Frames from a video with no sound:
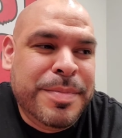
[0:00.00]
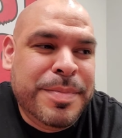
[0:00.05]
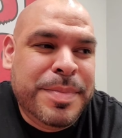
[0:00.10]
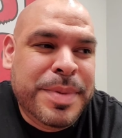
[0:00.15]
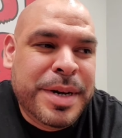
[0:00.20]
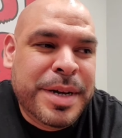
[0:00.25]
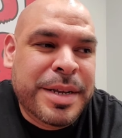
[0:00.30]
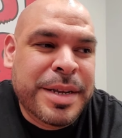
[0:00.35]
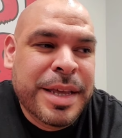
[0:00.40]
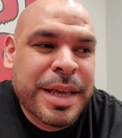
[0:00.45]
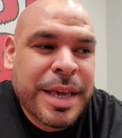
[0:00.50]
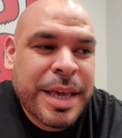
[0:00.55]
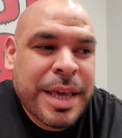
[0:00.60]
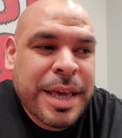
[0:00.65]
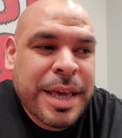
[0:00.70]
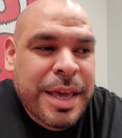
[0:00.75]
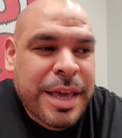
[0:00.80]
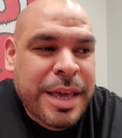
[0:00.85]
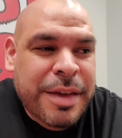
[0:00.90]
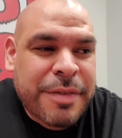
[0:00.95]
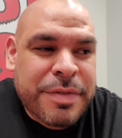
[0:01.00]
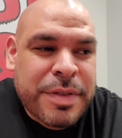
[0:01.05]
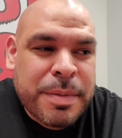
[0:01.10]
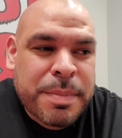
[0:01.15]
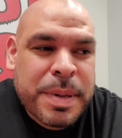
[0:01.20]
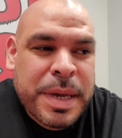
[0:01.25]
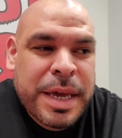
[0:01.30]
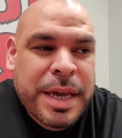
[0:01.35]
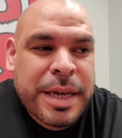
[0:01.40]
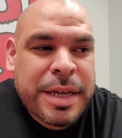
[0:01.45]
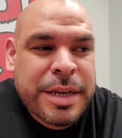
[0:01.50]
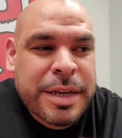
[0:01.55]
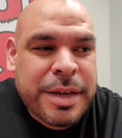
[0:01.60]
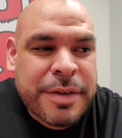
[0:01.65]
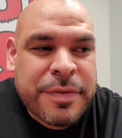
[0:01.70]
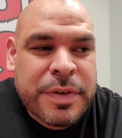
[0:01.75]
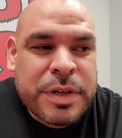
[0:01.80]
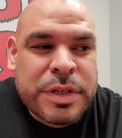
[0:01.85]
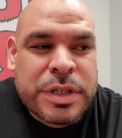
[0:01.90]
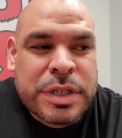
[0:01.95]
But
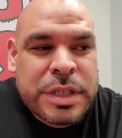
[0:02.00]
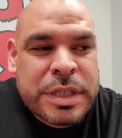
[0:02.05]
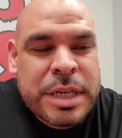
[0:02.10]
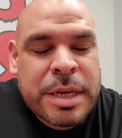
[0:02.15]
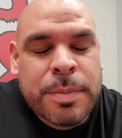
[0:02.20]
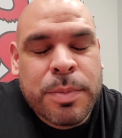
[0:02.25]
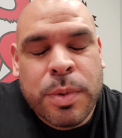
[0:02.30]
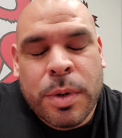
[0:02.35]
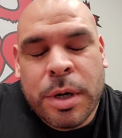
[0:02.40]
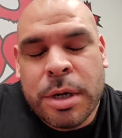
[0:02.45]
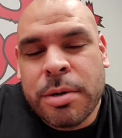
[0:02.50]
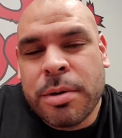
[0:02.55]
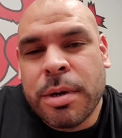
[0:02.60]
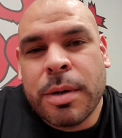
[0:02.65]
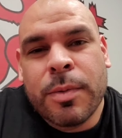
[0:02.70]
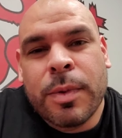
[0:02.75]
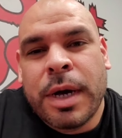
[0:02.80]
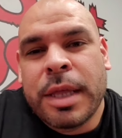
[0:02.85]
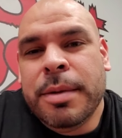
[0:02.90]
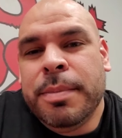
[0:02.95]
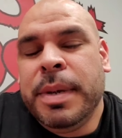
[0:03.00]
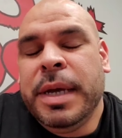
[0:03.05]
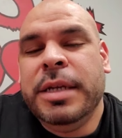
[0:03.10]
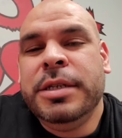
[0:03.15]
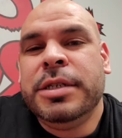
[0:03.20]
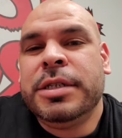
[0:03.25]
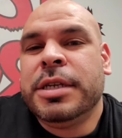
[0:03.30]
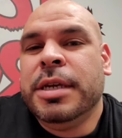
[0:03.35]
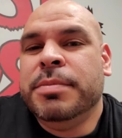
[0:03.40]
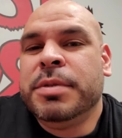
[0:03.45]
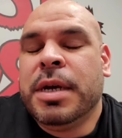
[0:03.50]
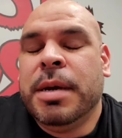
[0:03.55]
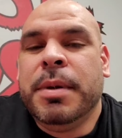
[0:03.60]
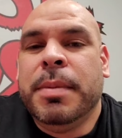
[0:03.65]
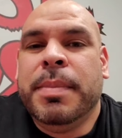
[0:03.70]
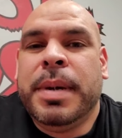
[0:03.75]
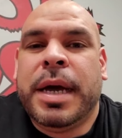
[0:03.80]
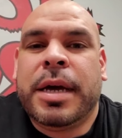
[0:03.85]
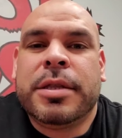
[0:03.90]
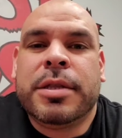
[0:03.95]
if you just keep wondering why the pain just keeps
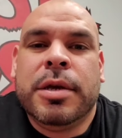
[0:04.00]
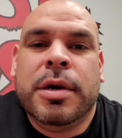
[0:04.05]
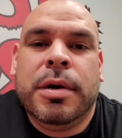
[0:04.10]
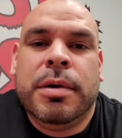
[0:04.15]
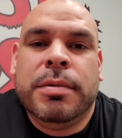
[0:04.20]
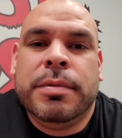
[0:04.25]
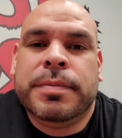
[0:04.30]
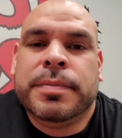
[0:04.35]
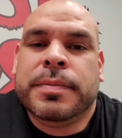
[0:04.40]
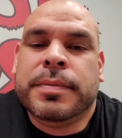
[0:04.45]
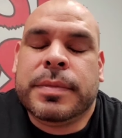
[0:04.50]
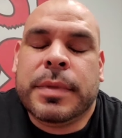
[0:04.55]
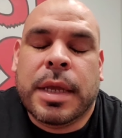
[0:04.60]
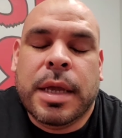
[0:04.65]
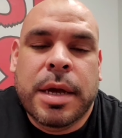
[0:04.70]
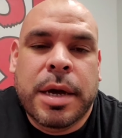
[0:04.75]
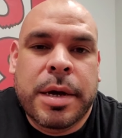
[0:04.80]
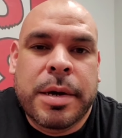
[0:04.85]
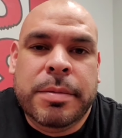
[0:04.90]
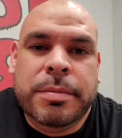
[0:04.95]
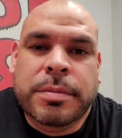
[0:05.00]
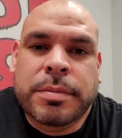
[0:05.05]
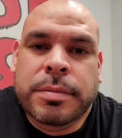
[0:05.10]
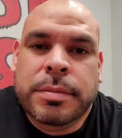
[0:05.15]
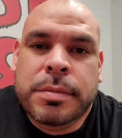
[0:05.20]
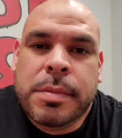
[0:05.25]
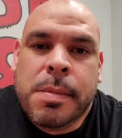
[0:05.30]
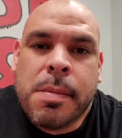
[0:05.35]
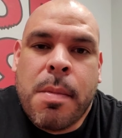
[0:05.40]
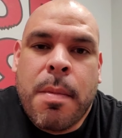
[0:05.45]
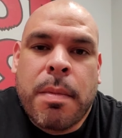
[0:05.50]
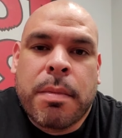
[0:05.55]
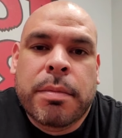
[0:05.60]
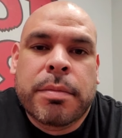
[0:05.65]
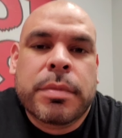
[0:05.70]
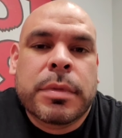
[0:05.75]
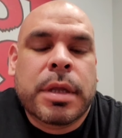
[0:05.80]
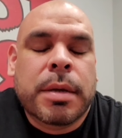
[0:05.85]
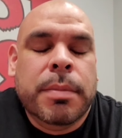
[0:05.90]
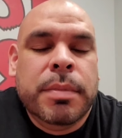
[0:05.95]
coming back though,
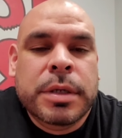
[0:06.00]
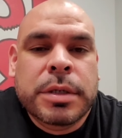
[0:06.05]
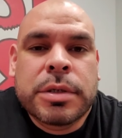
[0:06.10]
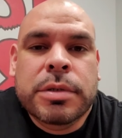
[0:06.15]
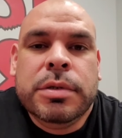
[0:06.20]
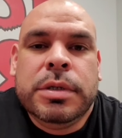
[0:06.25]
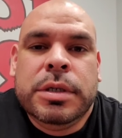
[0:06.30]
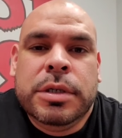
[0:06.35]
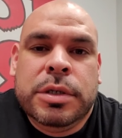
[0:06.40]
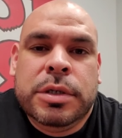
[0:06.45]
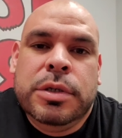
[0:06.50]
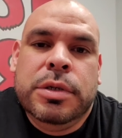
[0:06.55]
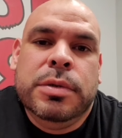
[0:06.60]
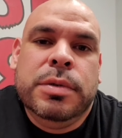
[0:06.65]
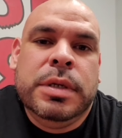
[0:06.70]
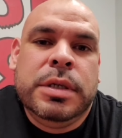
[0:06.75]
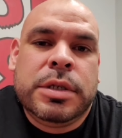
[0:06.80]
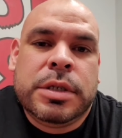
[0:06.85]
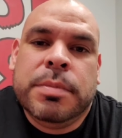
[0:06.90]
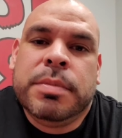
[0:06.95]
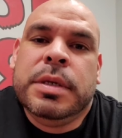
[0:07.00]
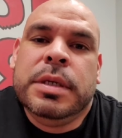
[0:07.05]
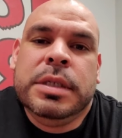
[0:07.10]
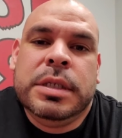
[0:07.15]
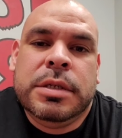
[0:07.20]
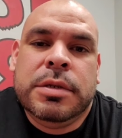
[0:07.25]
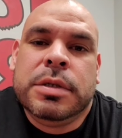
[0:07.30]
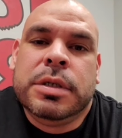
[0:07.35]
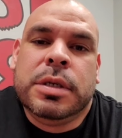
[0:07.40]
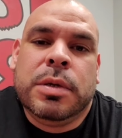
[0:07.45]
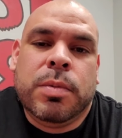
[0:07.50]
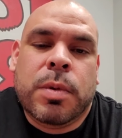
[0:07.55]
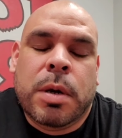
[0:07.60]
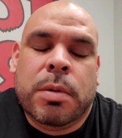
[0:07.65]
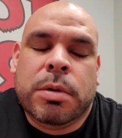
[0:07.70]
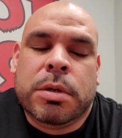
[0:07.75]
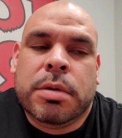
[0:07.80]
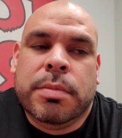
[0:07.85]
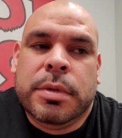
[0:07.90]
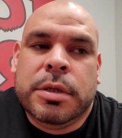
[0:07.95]
the muscle tissue, there's something seriously
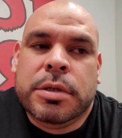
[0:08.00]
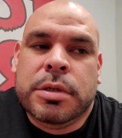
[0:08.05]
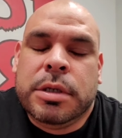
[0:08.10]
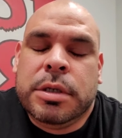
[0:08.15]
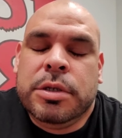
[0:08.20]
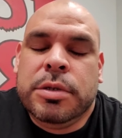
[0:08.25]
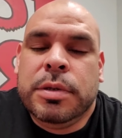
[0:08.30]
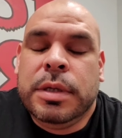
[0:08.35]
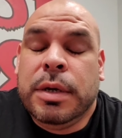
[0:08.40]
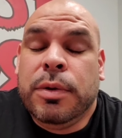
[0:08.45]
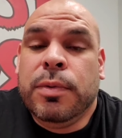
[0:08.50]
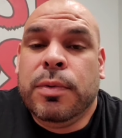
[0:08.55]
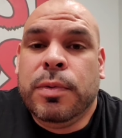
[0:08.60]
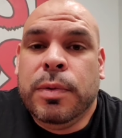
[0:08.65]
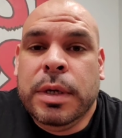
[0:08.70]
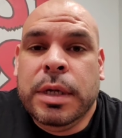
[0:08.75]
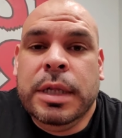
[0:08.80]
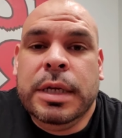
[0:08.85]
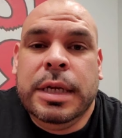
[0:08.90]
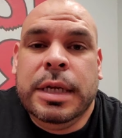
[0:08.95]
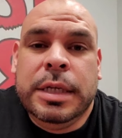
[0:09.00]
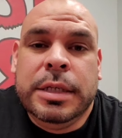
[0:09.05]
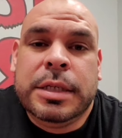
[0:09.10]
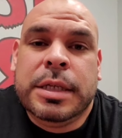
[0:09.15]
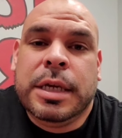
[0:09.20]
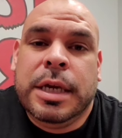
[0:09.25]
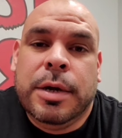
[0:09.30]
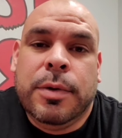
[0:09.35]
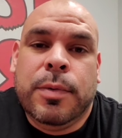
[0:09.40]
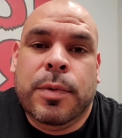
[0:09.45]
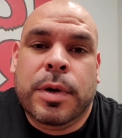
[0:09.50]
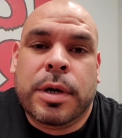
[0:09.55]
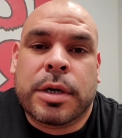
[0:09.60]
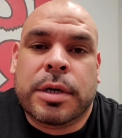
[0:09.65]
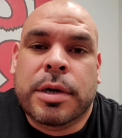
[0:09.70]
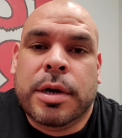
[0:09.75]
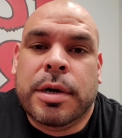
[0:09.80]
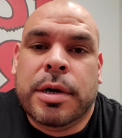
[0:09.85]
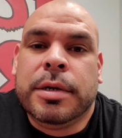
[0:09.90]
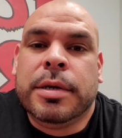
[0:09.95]
wrong with the muscle tissue that really needs to get
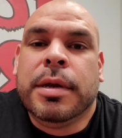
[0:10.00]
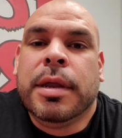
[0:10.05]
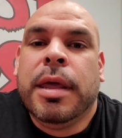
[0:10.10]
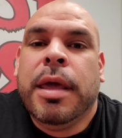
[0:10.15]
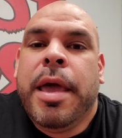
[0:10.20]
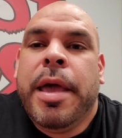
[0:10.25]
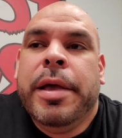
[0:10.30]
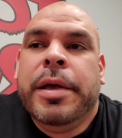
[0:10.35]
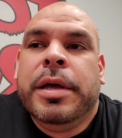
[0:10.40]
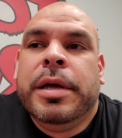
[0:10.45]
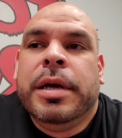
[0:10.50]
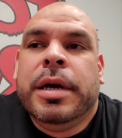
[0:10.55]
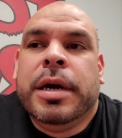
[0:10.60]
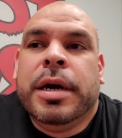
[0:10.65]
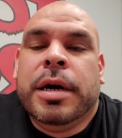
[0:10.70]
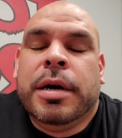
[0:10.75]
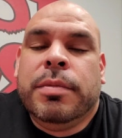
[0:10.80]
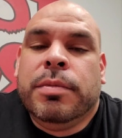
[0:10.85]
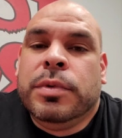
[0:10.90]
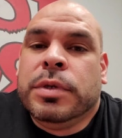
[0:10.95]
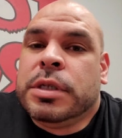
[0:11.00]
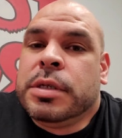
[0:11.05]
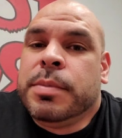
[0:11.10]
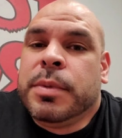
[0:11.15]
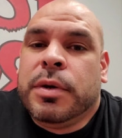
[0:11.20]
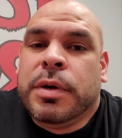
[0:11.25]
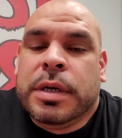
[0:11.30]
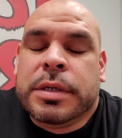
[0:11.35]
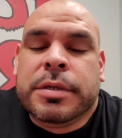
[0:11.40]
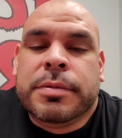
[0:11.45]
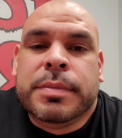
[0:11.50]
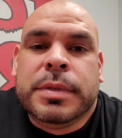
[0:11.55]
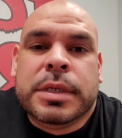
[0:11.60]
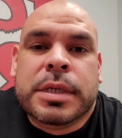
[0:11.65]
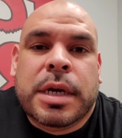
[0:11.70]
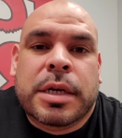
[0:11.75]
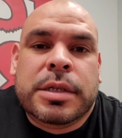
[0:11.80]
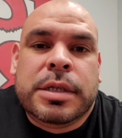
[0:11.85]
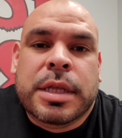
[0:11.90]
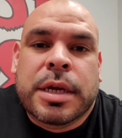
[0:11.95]
worked on with some aggressive
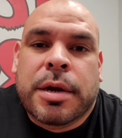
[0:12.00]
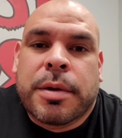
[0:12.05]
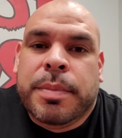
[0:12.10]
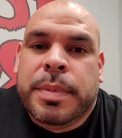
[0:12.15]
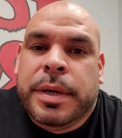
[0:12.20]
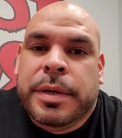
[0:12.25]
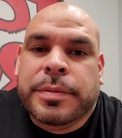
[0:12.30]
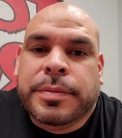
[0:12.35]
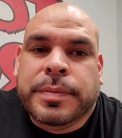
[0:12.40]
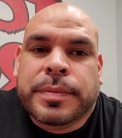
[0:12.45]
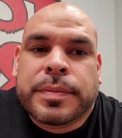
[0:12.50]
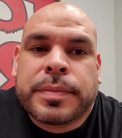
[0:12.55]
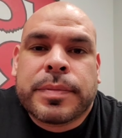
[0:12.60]
massage therapy,